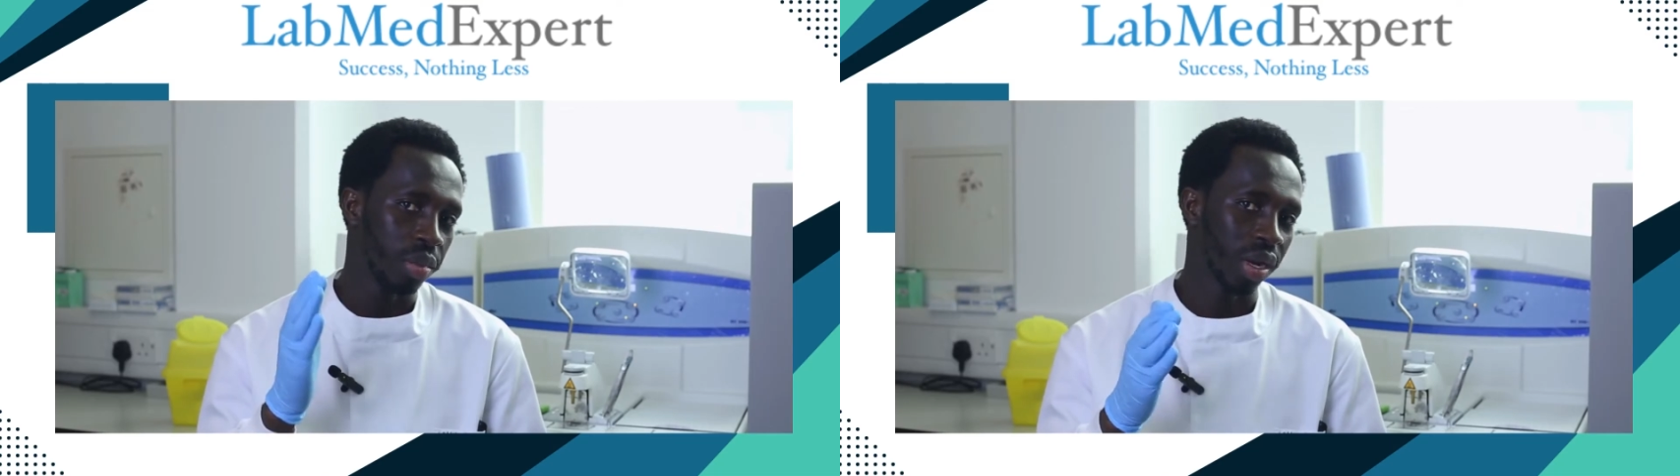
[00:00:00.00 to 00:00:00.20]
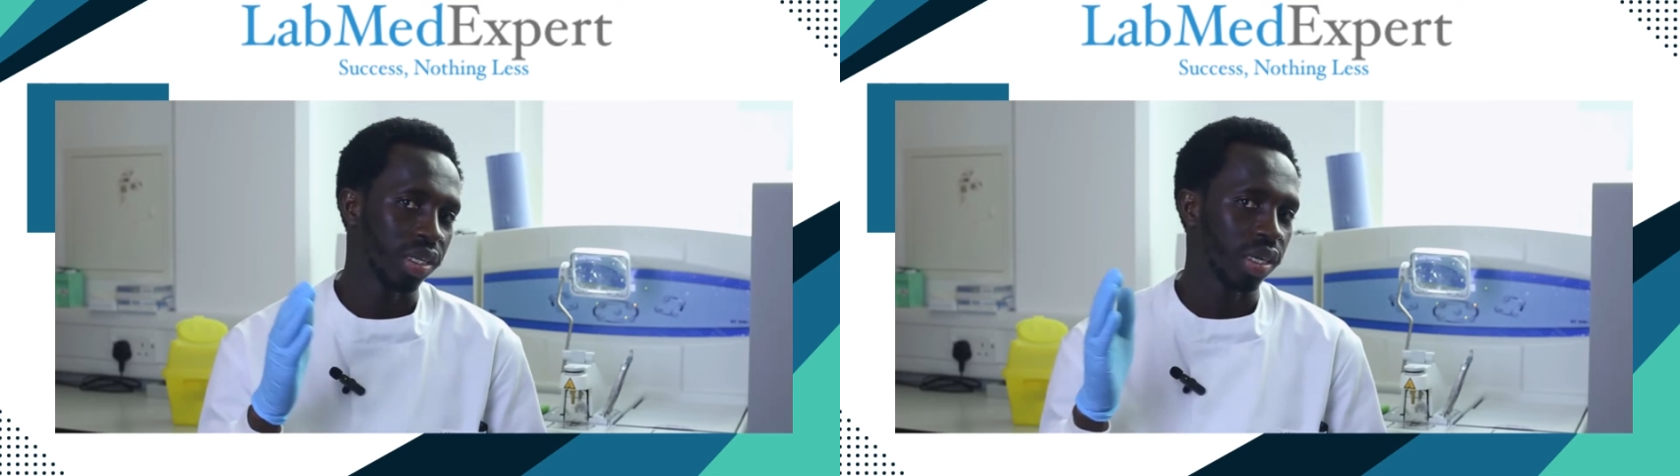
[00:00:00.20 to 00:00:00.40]

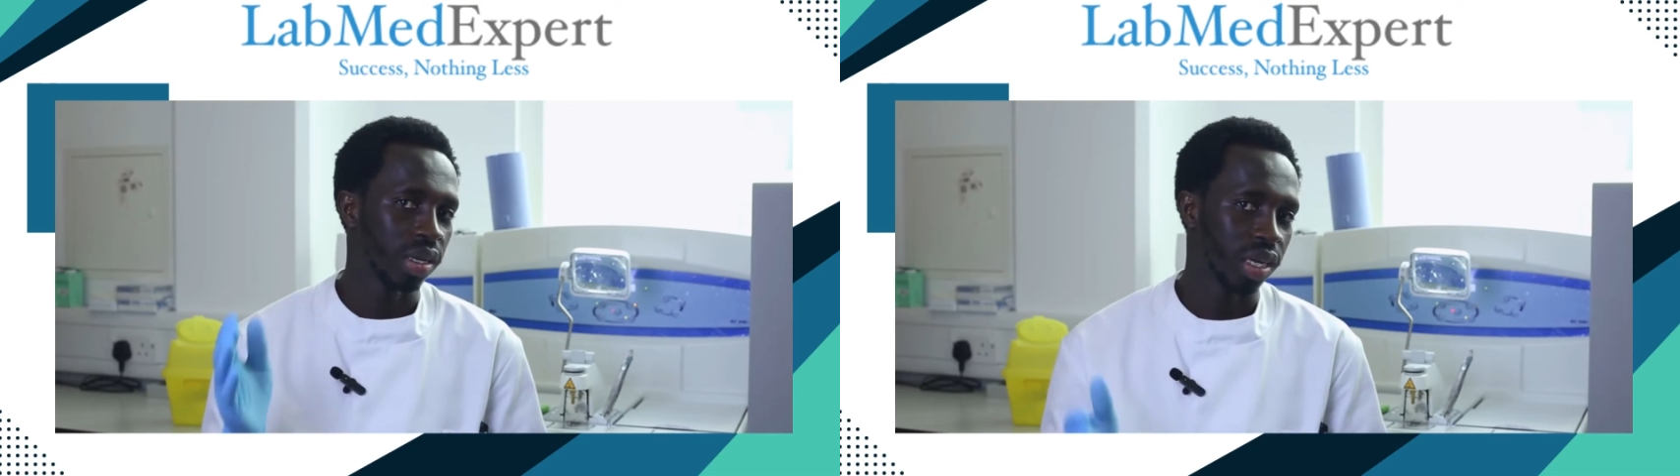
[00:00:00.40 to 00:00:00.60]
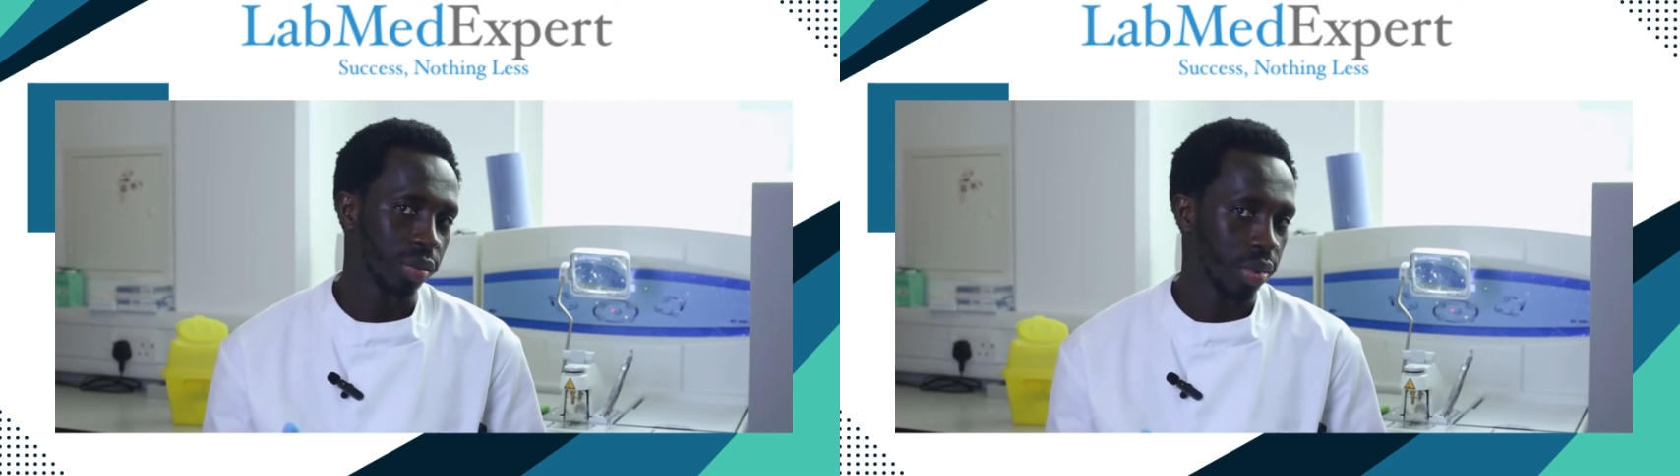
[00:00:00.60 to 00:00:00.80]

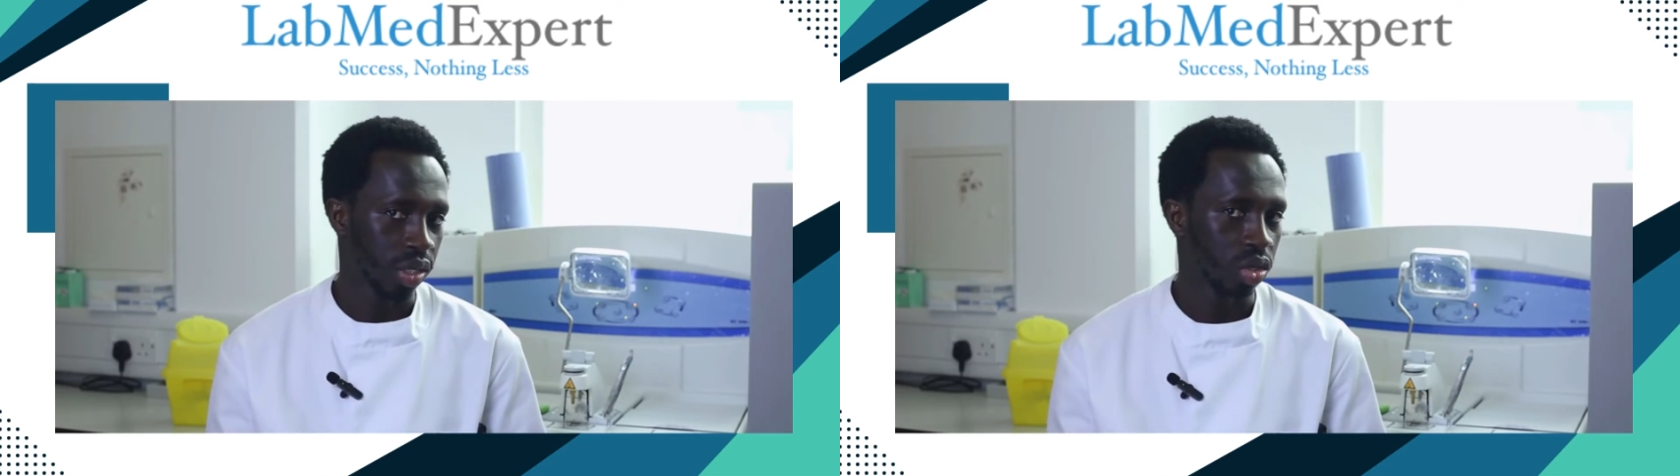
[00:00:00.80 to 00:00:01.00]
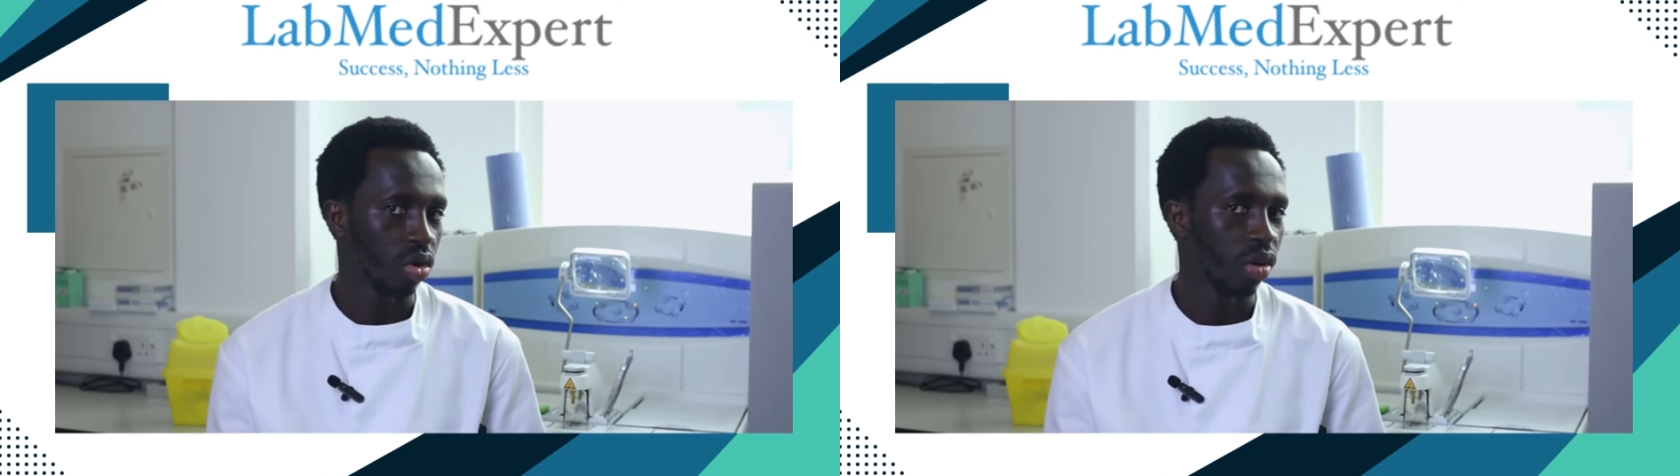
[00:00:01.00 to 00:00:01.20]
practical
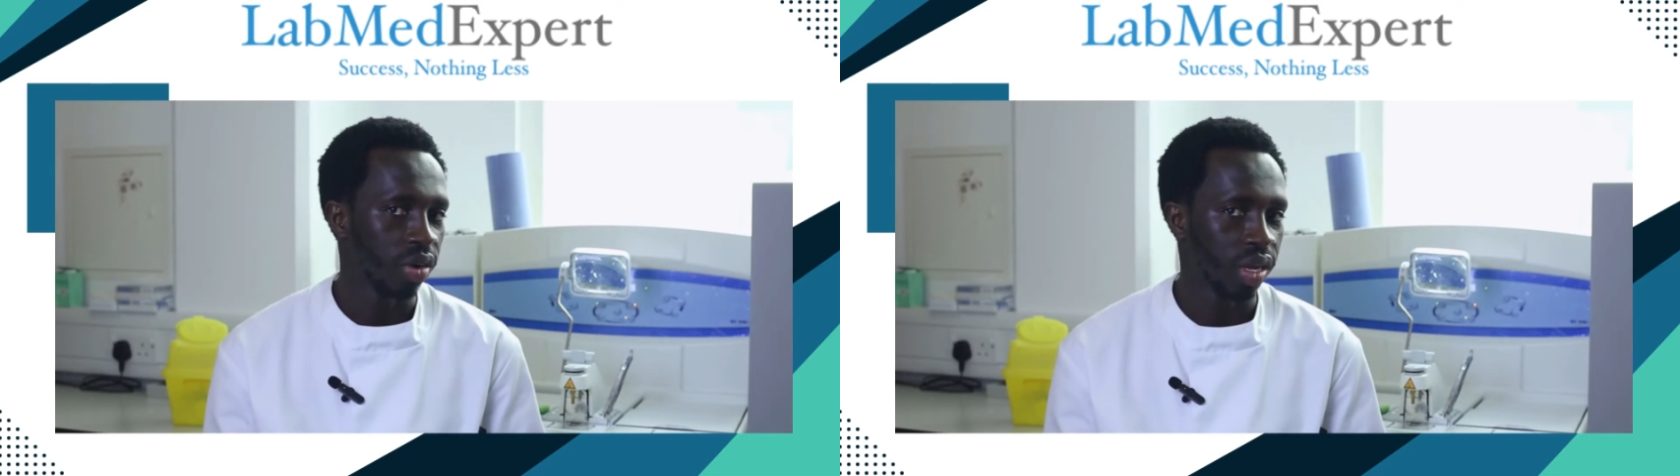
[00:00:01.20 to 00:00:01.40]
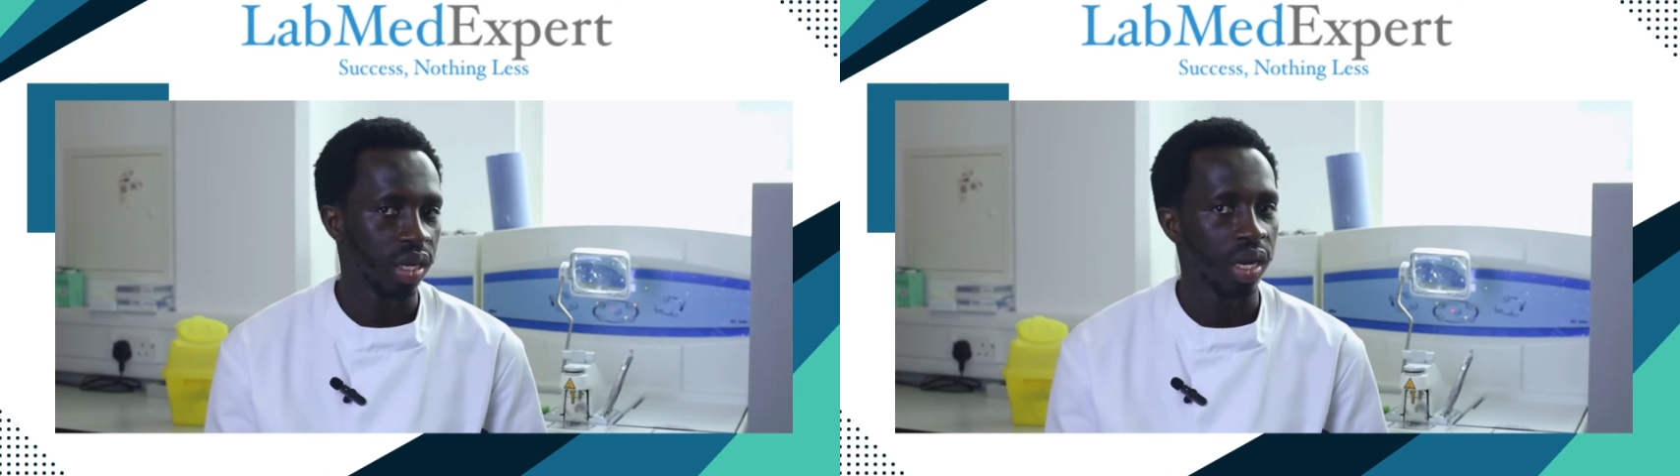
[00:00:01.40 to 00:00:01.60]
aspect you
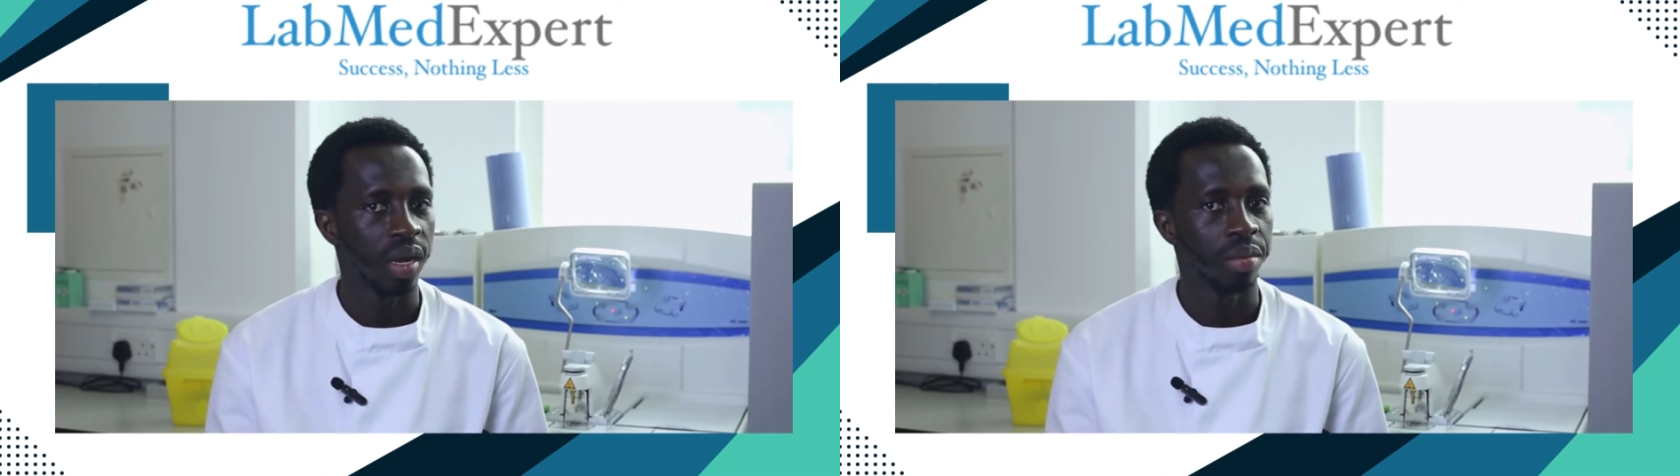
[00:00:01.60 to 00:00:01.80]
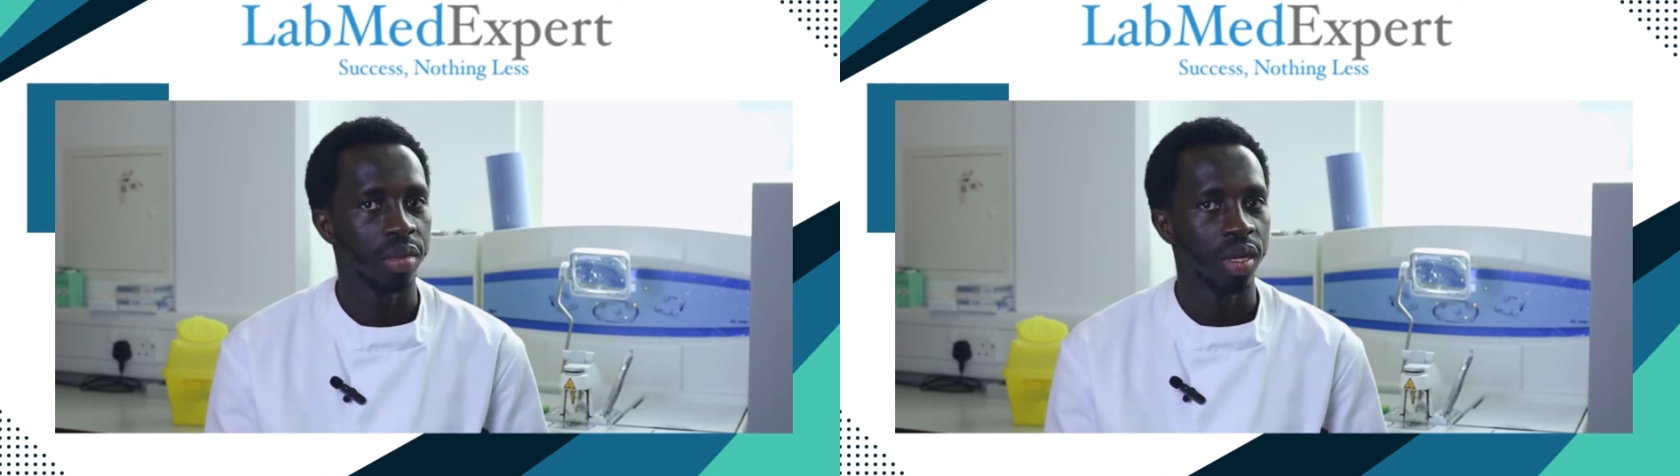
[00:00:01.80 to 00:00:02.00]
cover in the
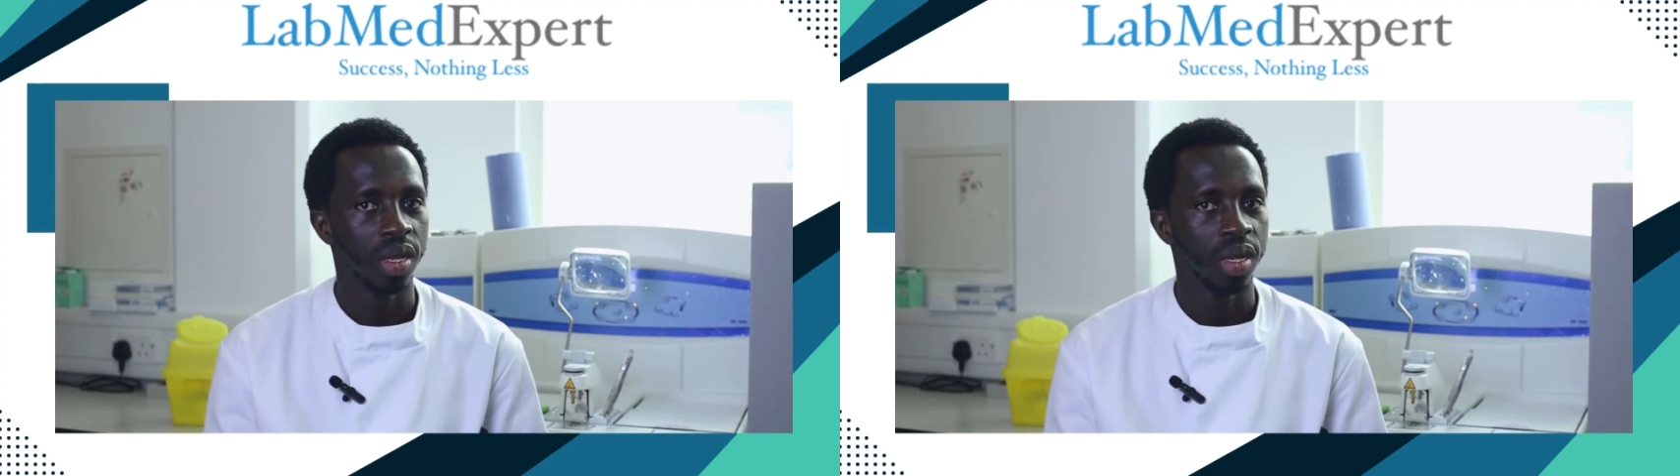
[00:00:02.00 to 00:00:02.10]
lab,